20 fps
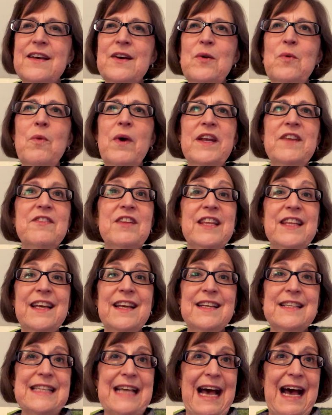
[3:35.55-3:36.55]
One of the
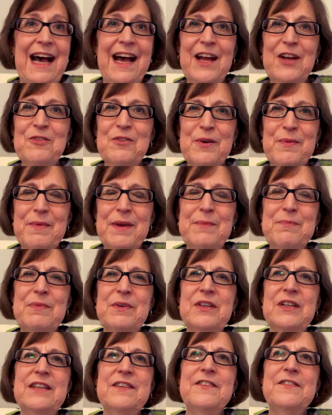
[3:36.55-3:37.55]
things I
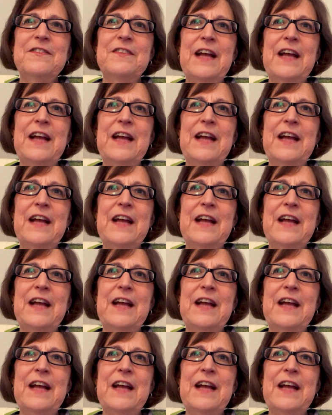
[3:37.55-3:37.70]
remember,